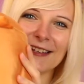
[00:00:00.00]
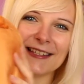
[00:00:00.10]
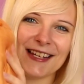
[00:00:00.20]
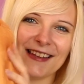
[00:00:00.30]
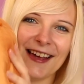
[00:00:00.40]

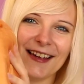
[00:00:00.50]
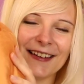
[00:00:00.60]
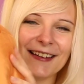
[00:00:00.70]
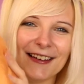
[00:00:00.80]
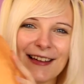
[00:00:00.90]
see that?
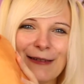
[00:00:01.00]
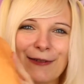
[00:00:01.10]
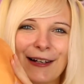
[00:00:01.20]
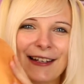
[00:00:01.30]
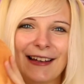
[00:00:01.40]

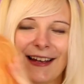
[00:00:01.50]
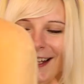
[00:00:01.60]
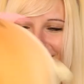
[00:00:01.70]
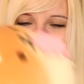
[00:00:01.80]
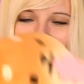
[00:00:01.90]
Very
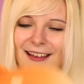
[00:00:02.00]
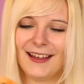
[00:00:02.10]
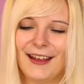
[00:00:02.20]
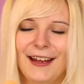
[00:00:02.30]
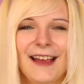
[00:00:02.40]
nice.
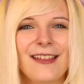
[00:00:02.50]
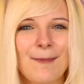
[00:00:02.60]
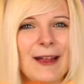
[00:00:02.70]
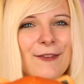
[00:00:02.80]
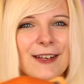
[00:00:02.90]
He has
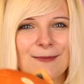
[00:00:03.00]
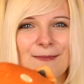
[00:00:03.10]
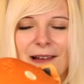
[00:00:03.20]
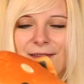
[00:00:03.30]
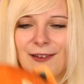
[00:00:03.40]
the perfect
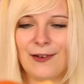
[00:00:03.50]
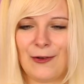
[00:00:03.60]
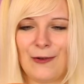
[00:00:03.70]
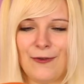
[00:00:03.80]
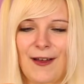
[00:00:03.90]
amount
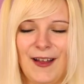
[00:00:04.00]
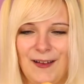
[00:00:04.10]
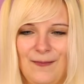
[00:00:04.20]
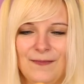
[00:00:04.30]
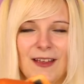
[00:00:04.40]
of
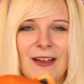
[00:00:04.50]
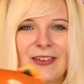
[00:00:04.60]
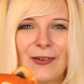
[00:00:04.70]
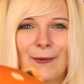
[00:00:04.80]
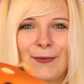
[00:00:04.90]

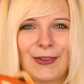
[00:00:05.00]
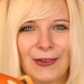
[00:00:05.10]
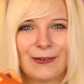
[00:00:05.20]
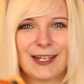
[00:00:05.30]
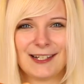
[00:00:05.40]
sort of
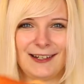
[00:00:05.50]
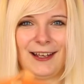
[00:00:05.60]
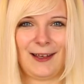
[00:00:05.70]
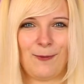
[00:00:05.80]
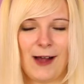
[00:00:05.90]
squish to
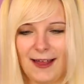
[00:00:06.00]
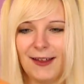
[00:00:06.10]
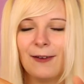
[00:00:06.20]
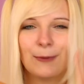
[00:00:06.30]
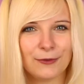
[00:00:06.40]
him, where
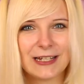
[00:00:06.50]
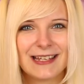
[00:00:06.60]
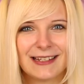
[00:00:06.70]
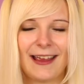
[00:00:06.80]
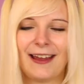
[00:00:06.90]
with
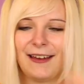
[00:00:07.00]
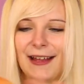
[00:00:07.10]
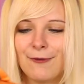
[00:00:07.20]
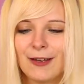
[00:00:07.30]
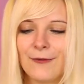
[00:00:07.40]
Yeastken,
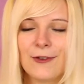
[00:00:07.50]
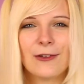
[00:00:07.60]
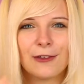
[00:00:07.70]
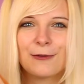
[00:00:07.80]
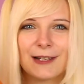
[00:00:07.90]
even if you
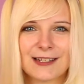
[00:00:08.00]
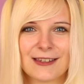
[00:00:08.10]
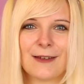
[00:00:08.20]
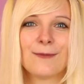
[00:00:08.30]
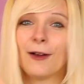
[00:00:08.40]
squish
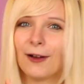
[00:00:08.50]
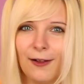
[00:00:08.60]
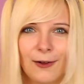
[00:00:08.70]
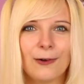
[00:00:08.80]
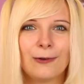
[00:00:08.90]
them a
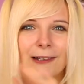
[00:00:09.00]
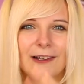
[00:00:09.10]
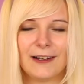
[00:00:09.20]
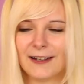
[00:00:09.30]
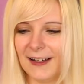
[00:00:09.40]
whole
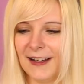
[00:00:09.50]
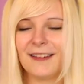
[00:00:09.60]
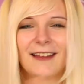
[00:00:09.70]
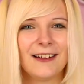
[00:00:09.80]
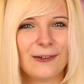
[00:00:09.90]
lot,
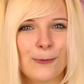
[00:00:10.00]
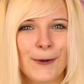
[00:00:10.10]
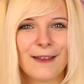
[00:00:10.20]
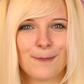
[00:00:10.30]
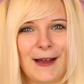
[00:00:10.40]
they
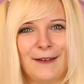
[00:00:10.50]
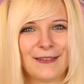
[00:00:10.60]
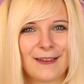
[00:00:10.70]
always bounce